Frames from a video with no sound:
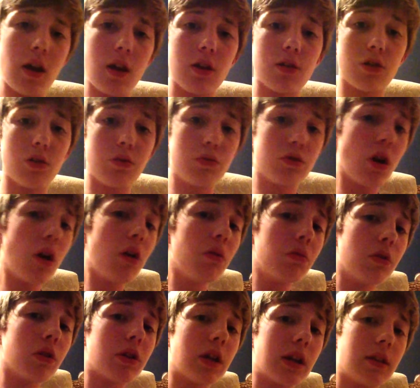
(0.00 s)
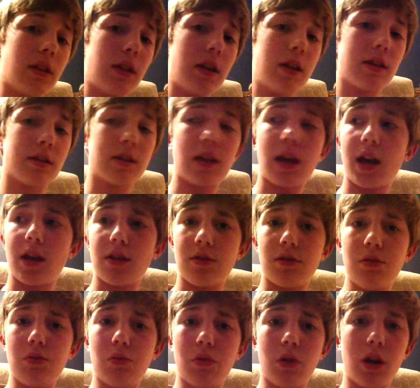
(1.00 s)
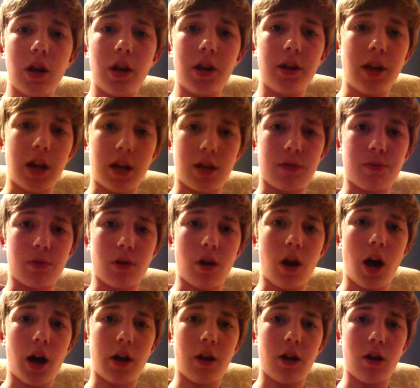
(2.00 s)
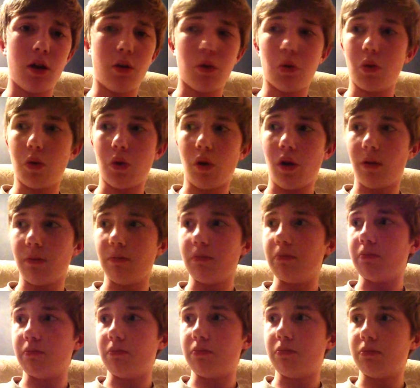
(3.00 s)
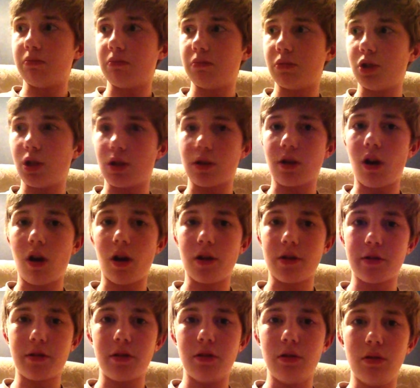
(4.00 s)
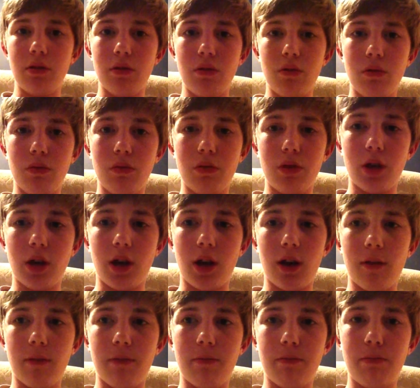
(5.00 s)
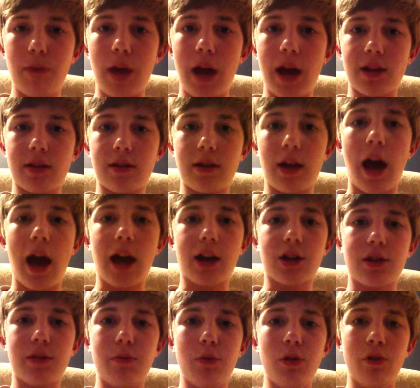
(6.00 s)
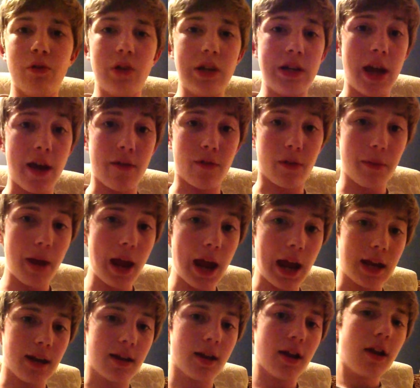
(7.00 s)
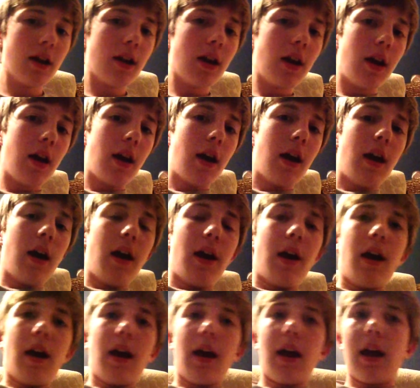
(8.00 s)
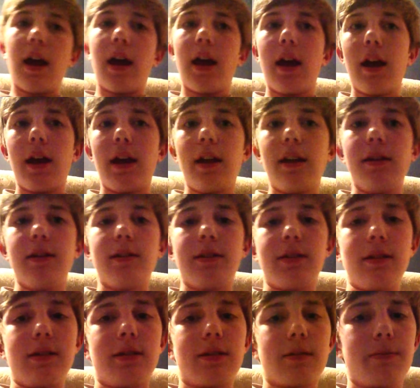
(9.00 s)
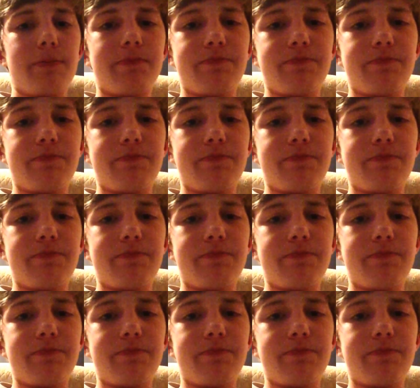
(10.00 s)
So don't look at this as you would Desperado or Just Cause 2, the best action movie never made. And